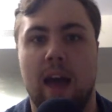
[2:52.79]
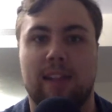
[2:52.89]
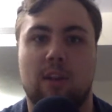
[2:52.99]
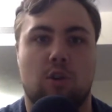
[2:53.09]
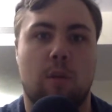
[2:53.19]

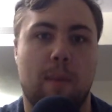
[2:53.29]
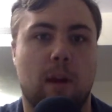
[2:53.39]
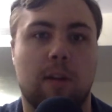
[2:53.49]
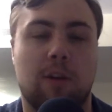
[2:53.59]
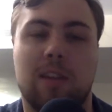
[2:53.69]
unless you're a
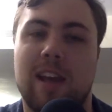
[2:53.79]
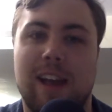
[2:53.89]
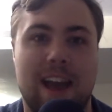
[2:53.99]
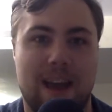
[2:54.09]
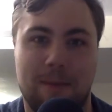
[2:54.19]
baritone
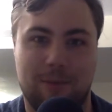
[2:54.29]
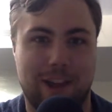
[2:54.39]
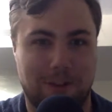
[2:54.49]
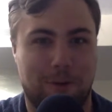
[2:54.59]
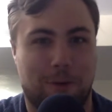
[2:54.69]
like I am,
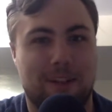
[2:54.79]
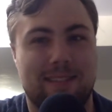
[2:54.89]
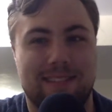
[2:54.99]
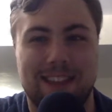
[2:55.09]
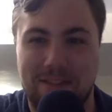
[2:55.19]
trying to
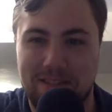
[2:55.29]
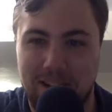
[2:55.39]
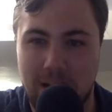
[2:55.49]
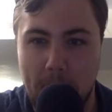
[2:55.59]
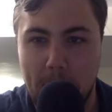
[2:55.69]
force it down
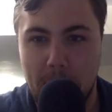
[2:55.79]
there.